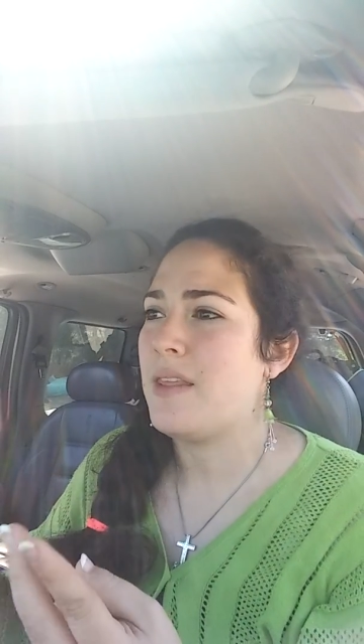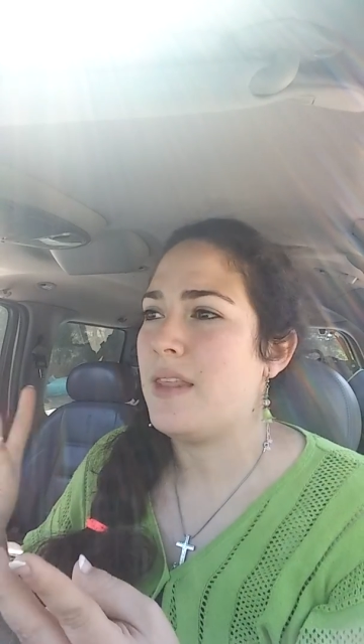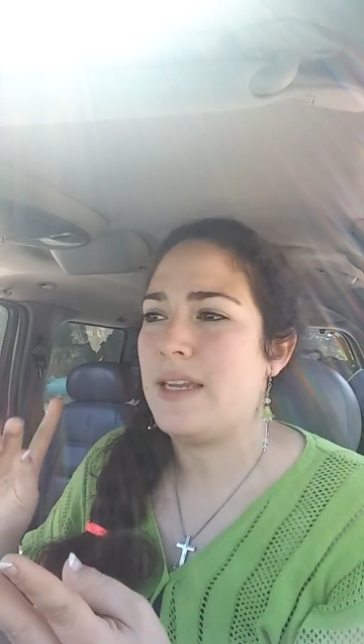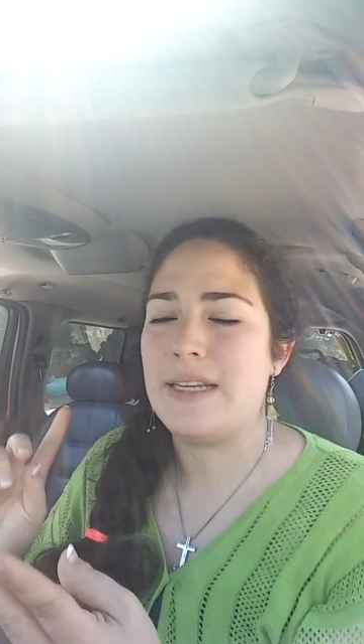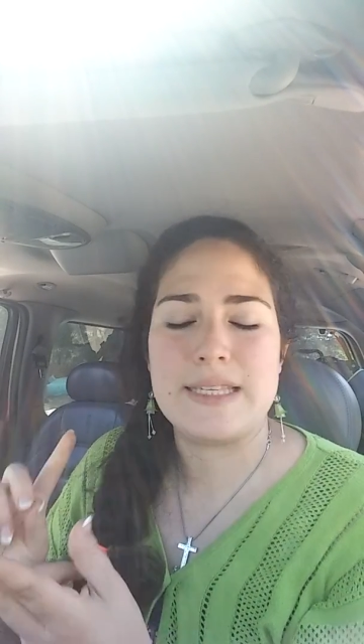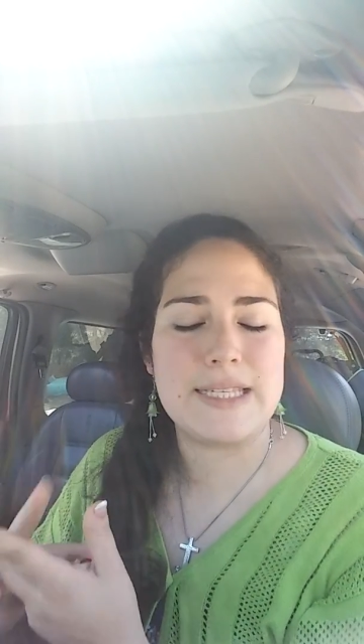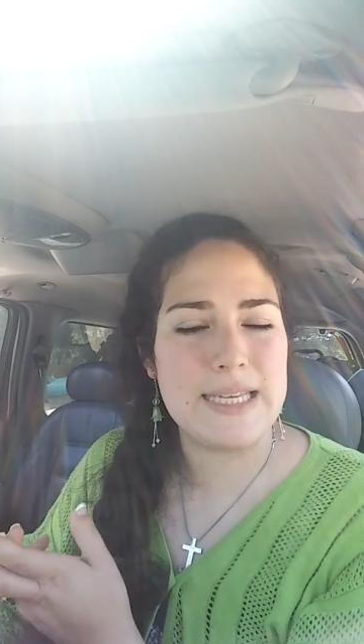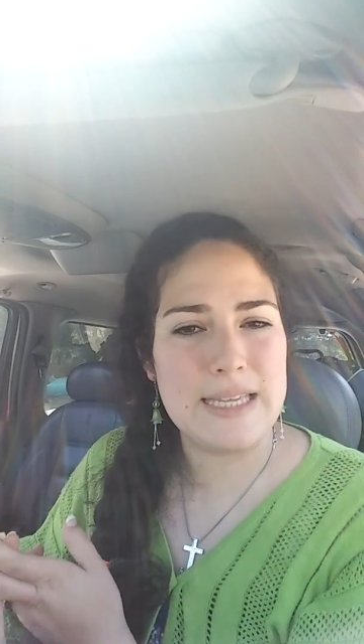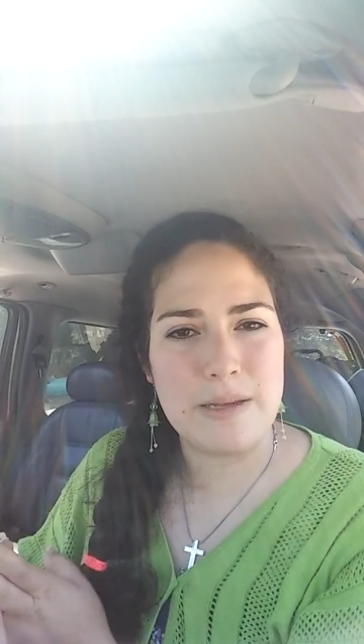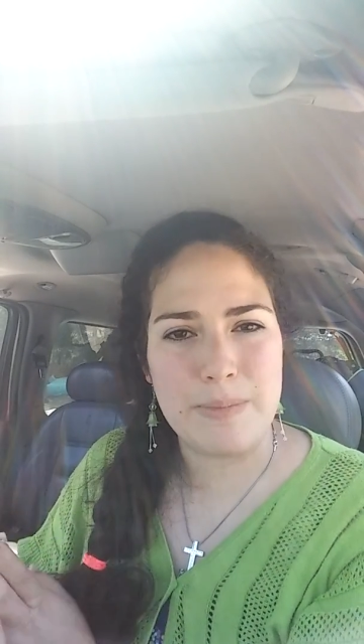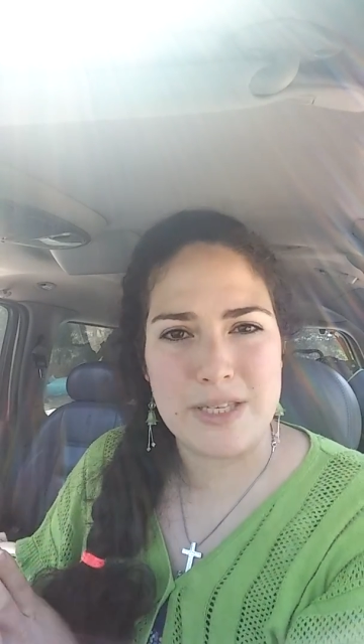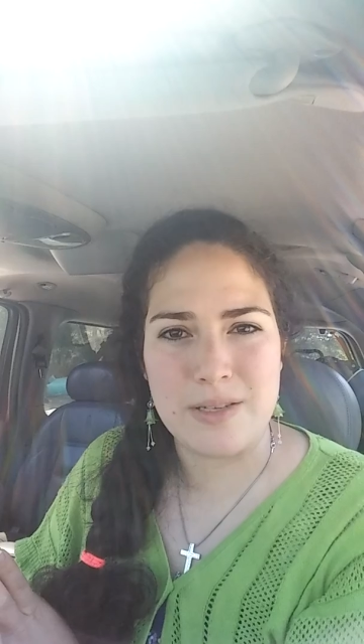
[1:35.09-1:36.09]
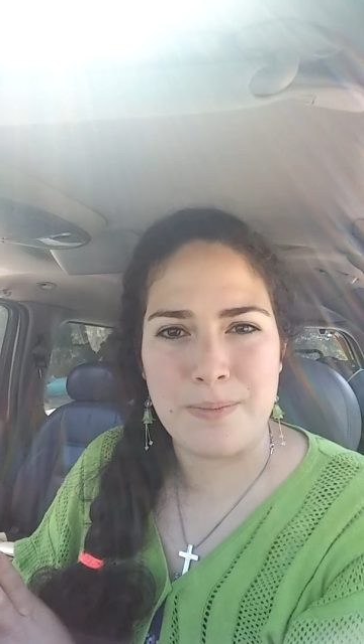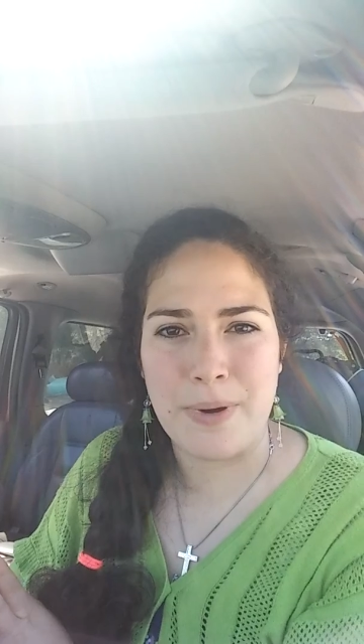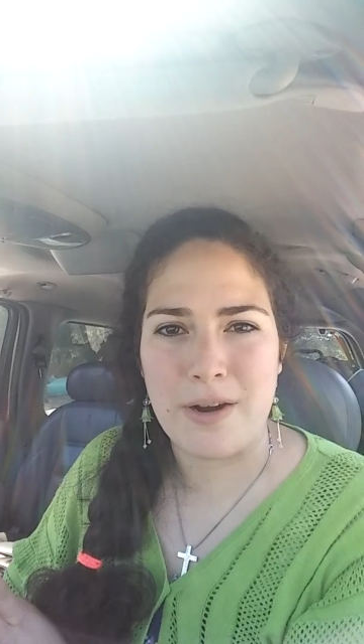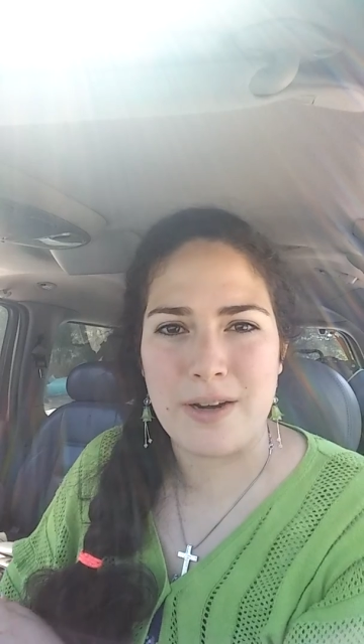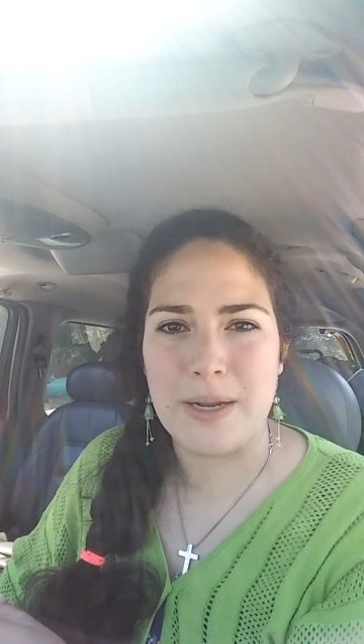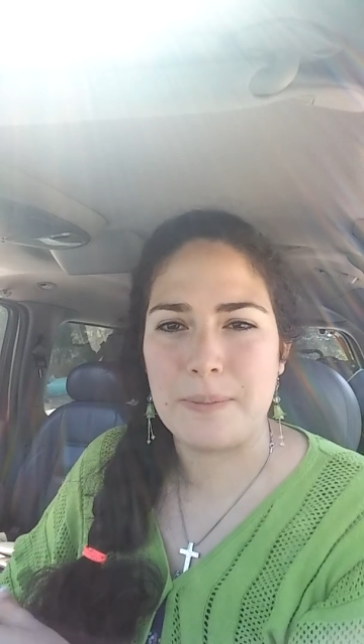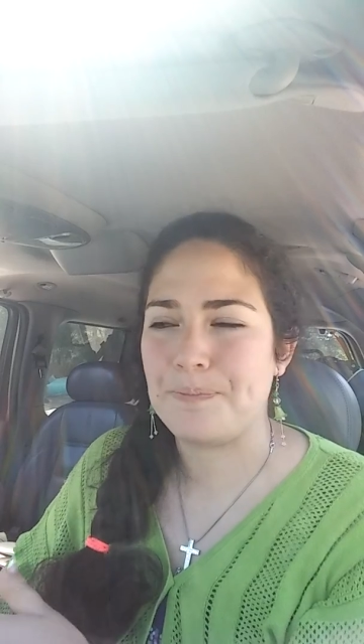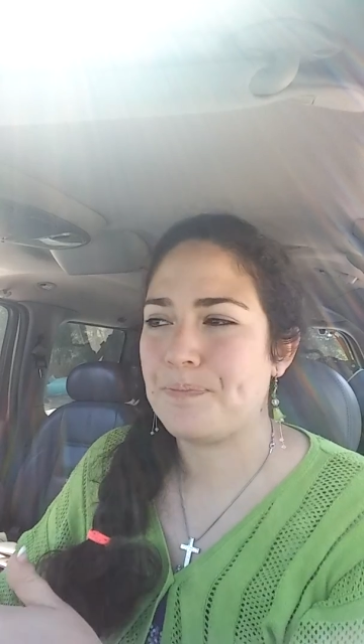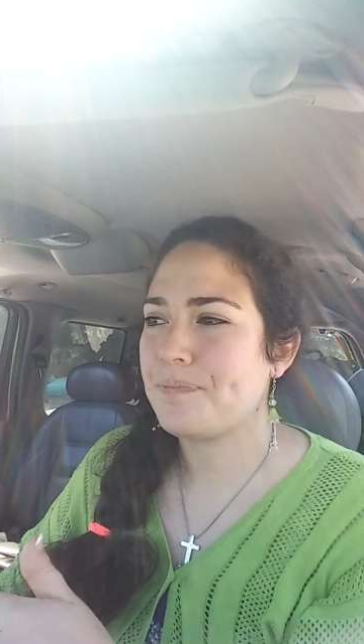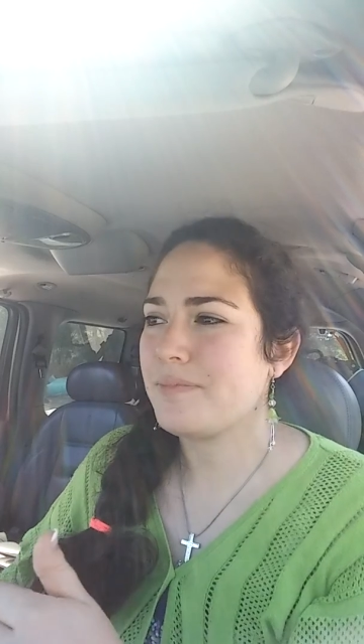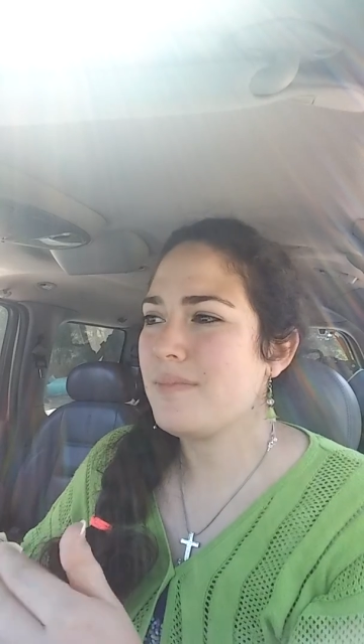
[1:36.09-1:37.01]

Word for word: They didn't see them as a burden.